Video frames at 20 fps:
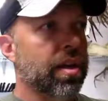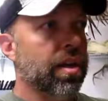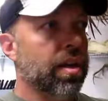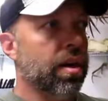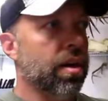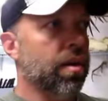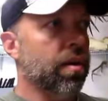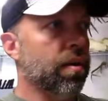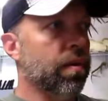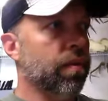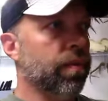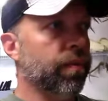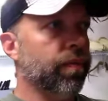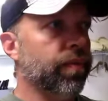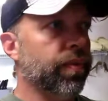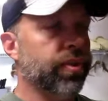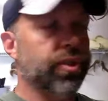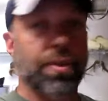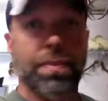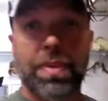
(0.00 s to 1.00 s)

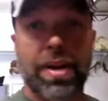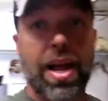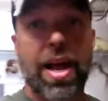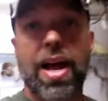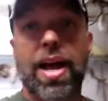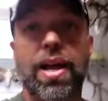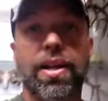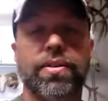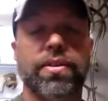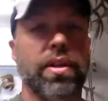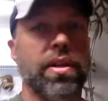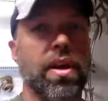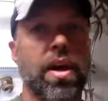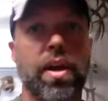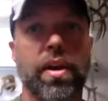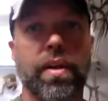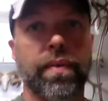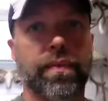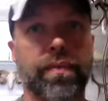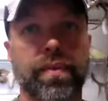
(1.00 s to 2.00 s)
of supplies, a
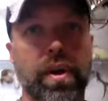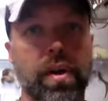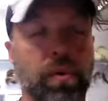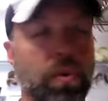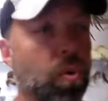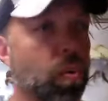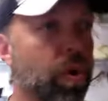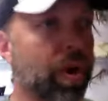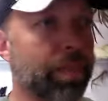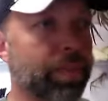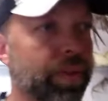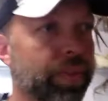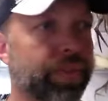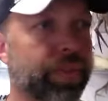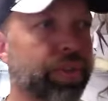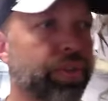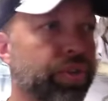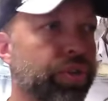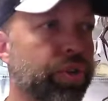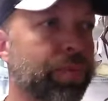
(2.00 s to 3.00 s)
lot of equipment
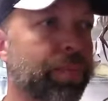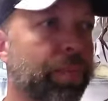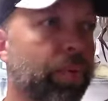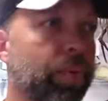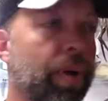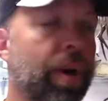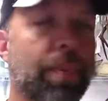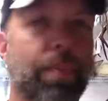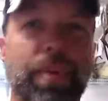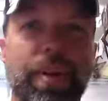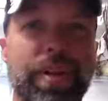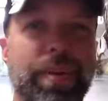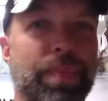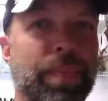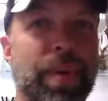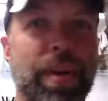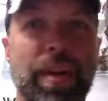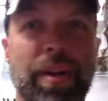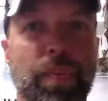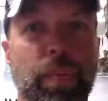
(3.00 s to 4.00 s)
that you probably
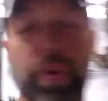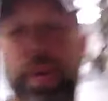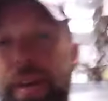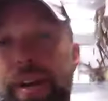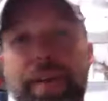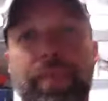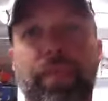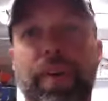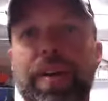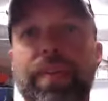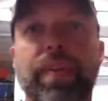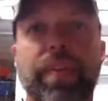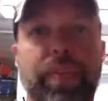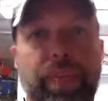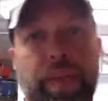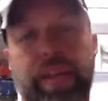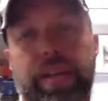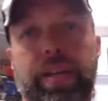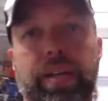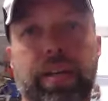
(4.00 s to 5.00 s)
would never even
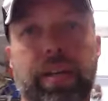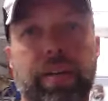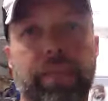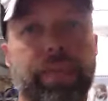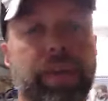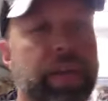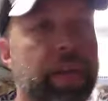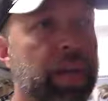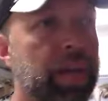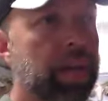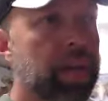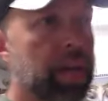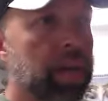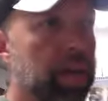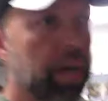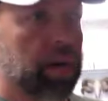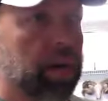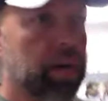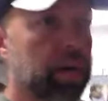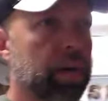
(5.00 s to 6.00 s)
think of.
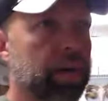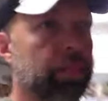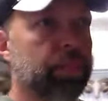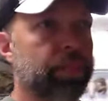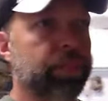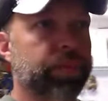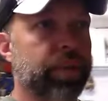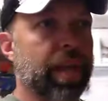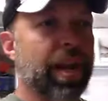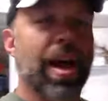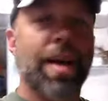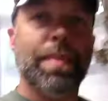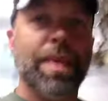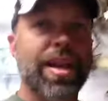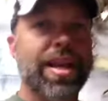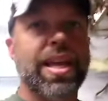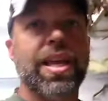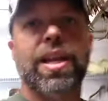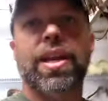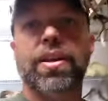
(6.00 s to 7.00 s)
And I
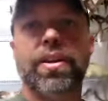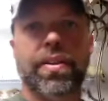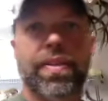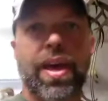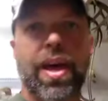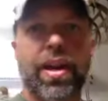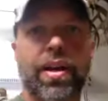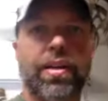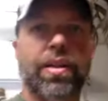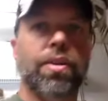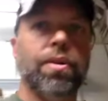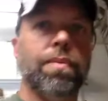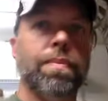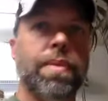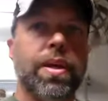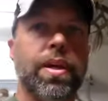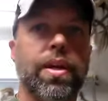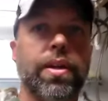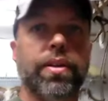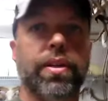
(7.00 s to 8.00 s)
may get into that a little
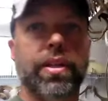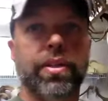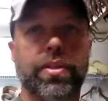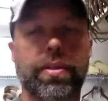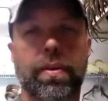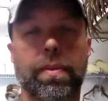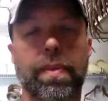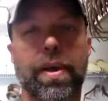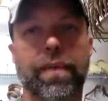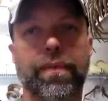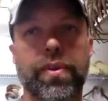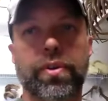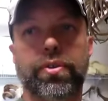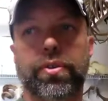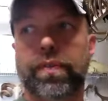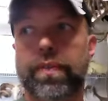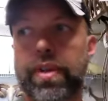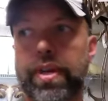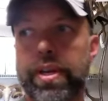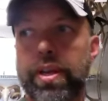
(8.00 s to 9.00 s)
bit in some of my
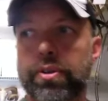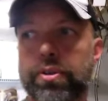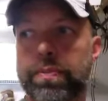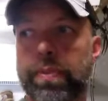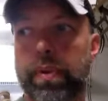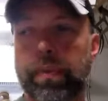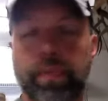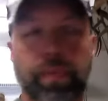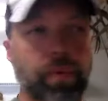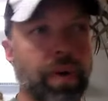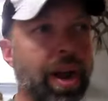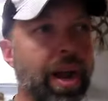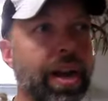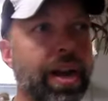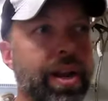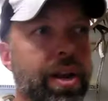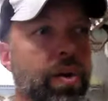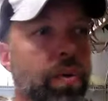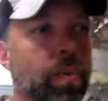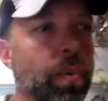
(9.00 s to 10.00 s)
future videos, but for right
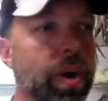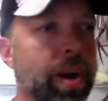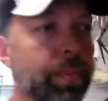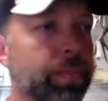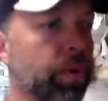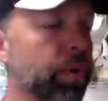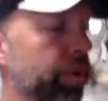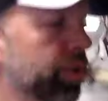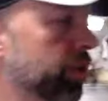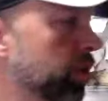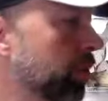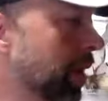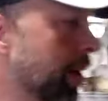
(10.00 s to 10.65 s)
now, what I'm going to do,